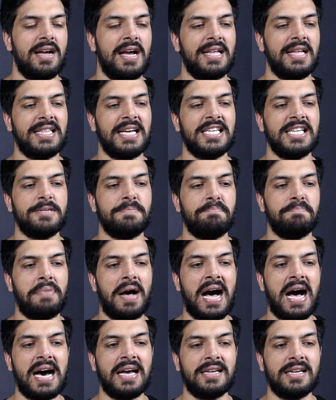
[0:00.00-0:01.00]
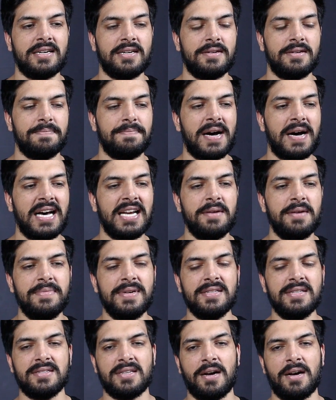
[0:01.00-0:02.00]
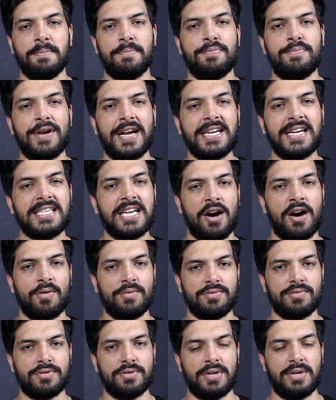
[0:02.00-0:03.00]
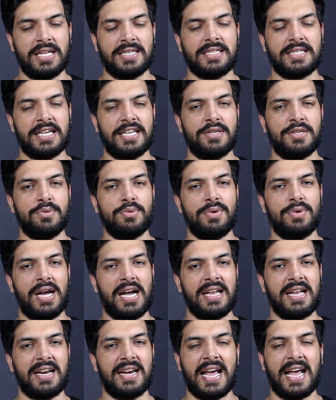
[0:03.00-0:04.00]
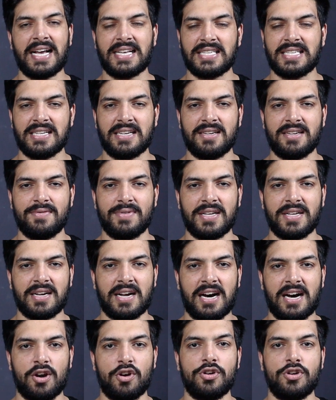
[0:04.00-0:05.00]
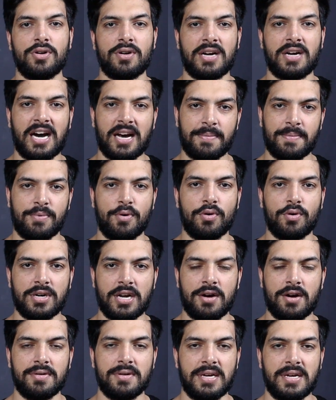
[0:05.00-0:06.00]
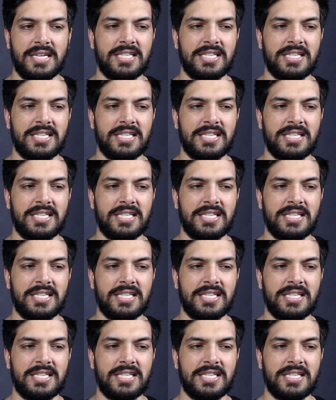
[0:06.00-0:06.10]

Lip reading: And that is Pana. Pana means a breakdown. So let's say you had an accident with a car or your car broke down.